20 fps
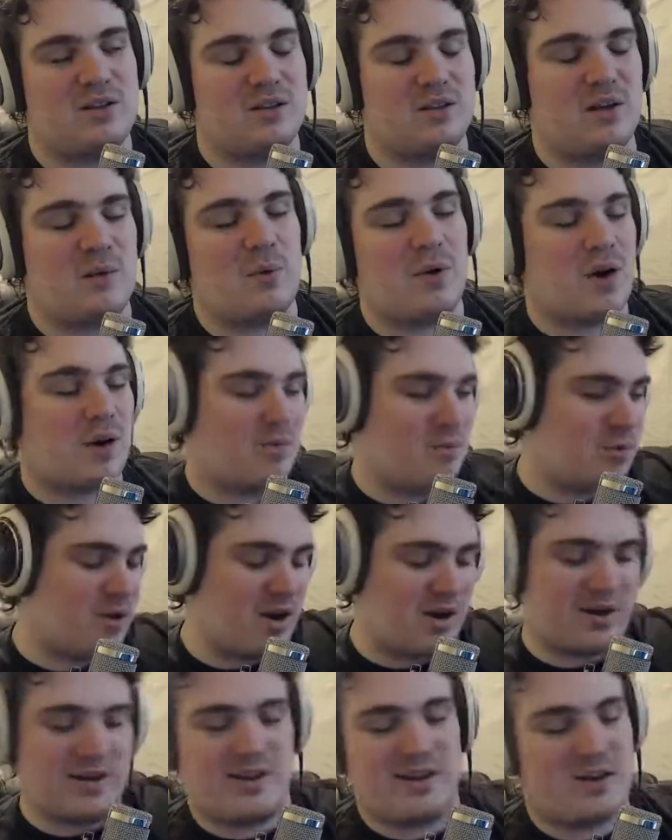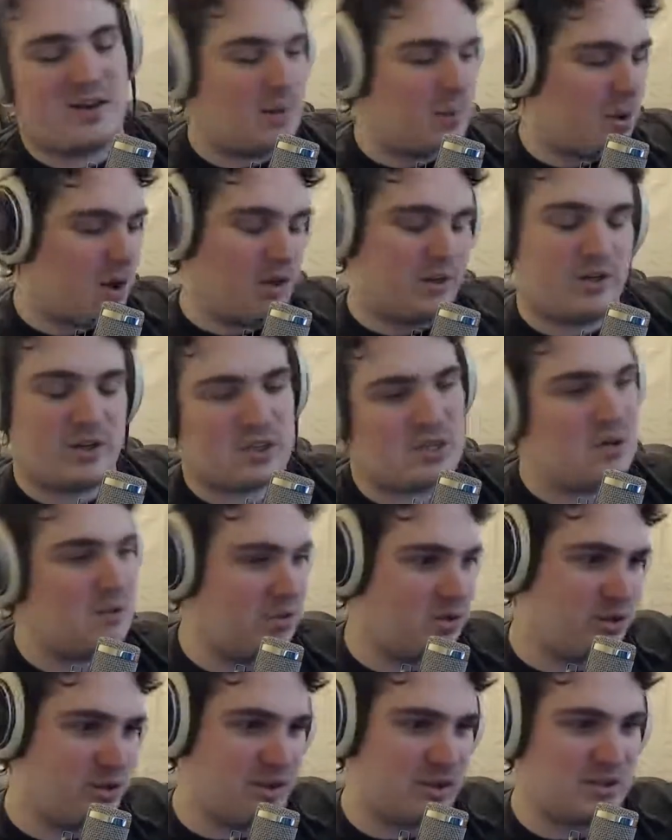the. We're not going to get into politics and
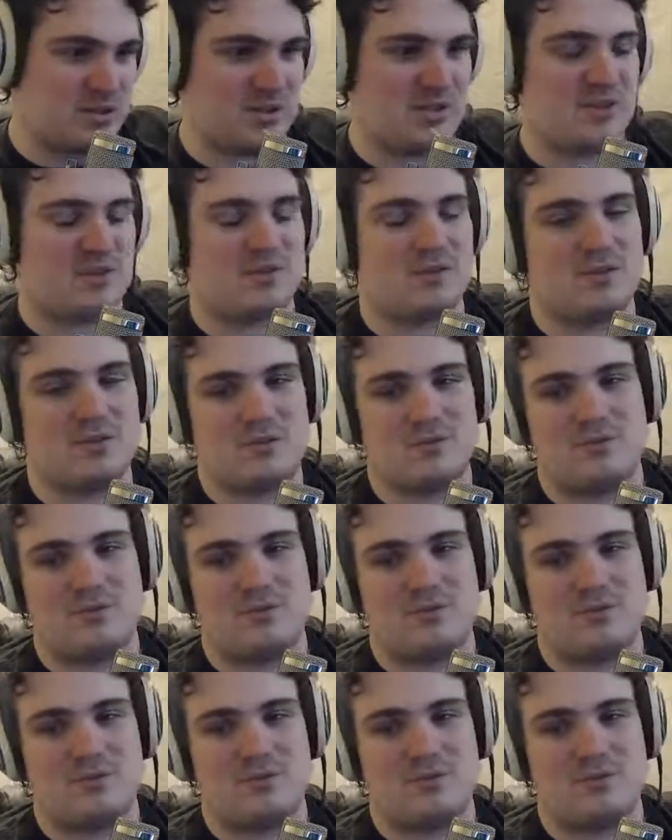everything else because